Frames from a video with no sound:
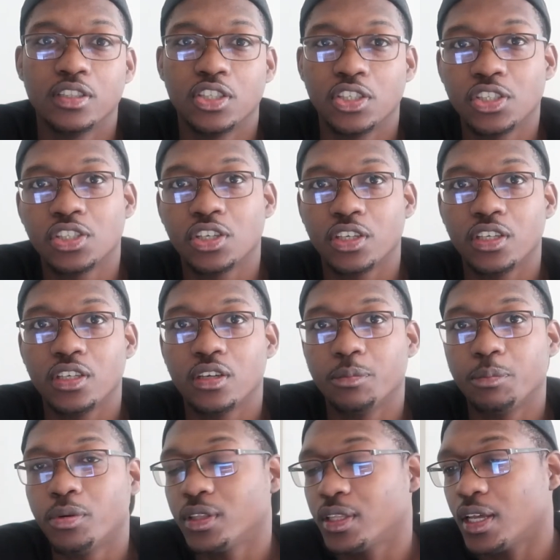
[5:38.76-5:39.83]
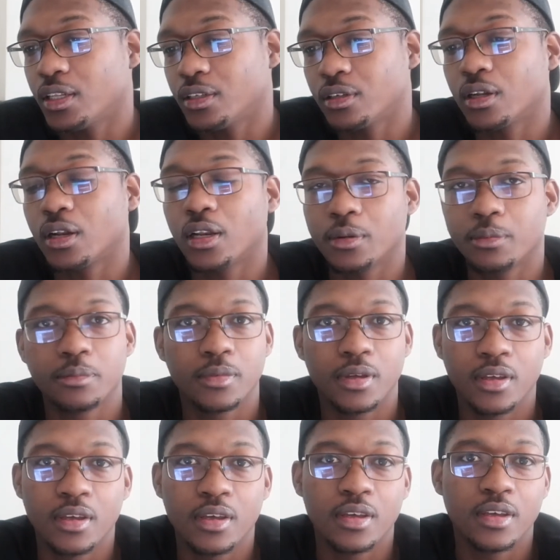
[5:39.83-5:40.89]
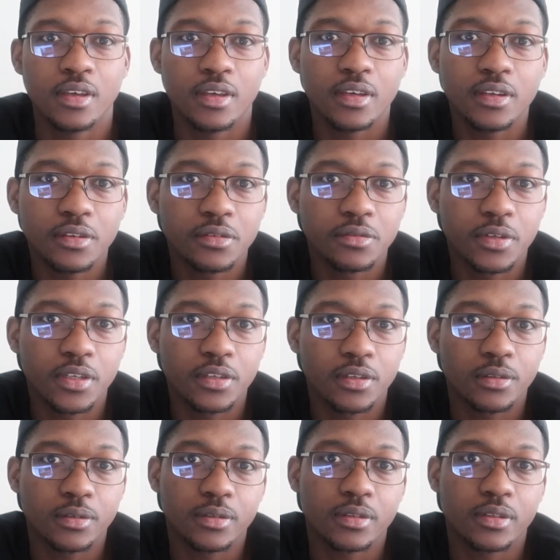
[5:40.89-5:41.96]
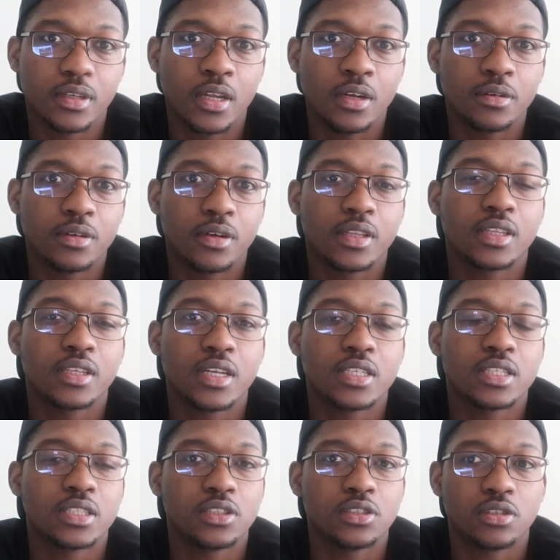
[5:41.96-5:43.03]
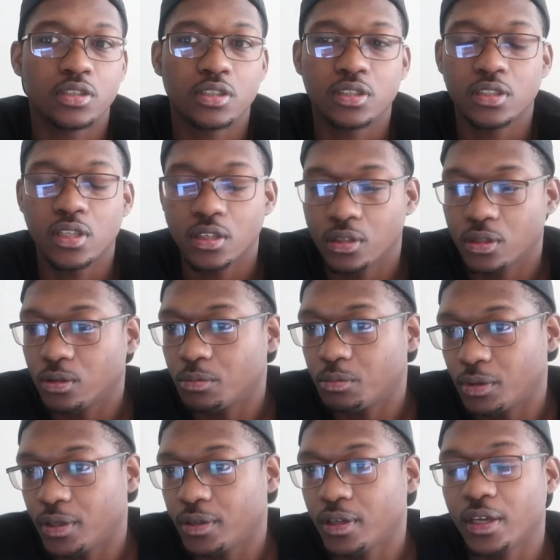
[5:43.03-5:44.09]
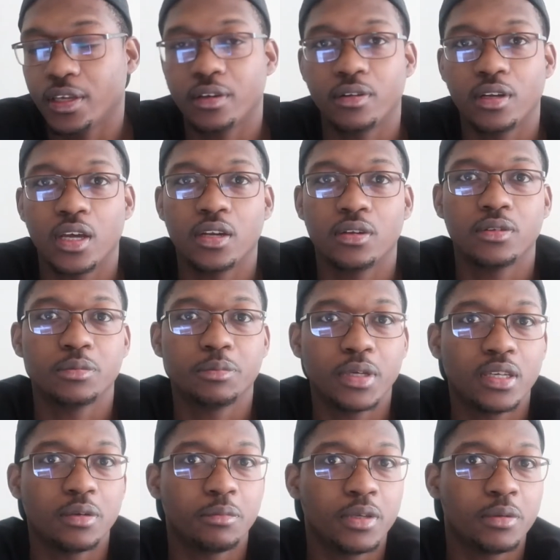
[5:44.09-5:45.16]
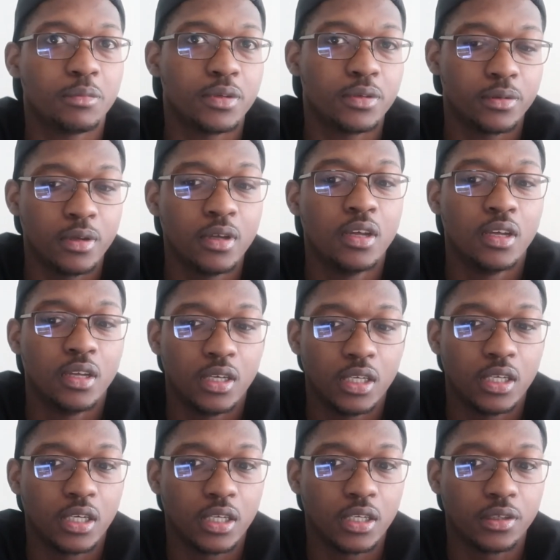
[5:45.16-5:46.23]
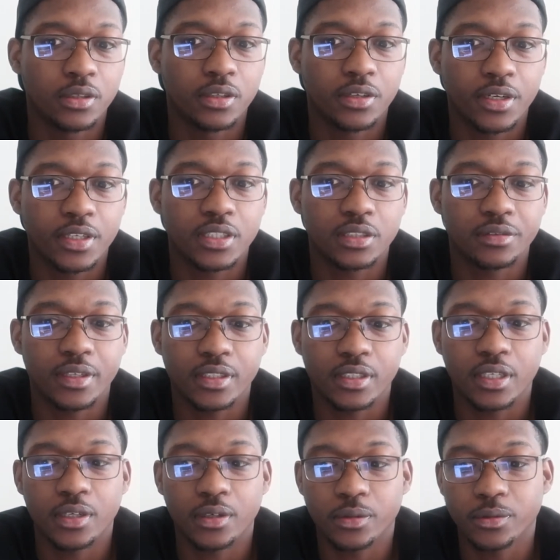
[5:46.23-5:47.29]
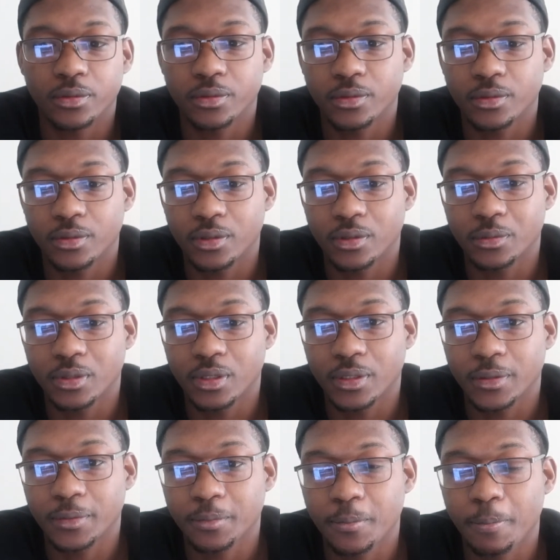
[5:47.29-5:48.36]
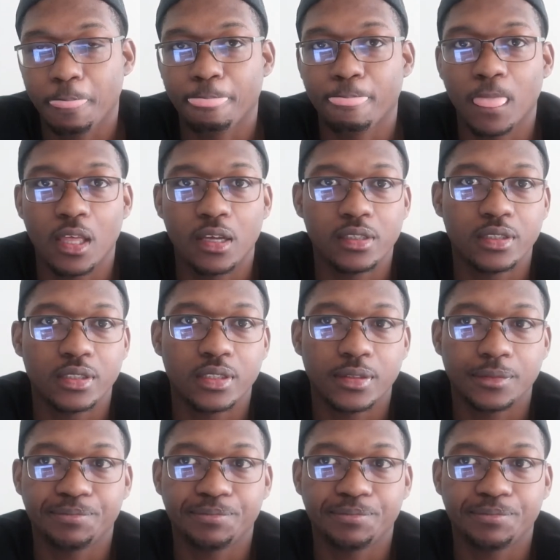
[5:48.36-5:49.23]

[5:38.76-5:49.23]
just so he could put that little clip in his video. I don't know. I think that shit is all a stunt though. But I ain't gonna lie to you, it's making Meek Mill look a little crazy right there though. You know what I'm saying? Because